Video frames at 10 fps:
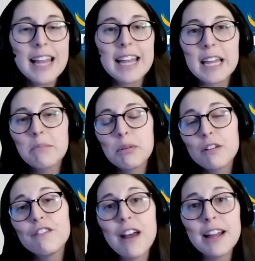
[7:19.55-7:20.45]
It can
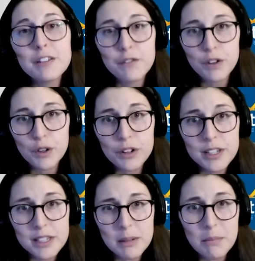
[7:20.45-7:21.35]
prevent further
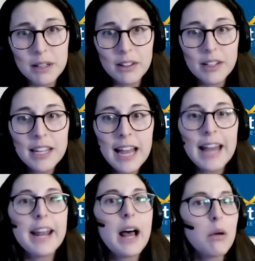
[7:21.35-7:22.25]
disability
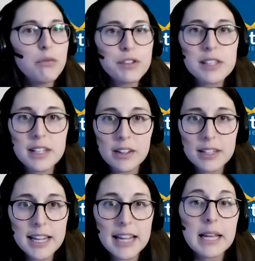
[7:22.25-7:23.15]
and help
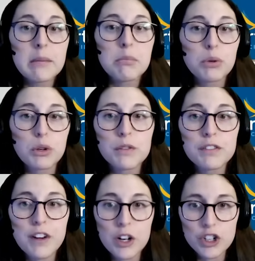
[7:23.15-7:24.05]
facilitate improved
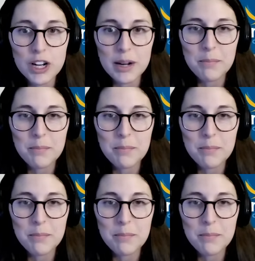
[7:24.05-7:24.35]
function.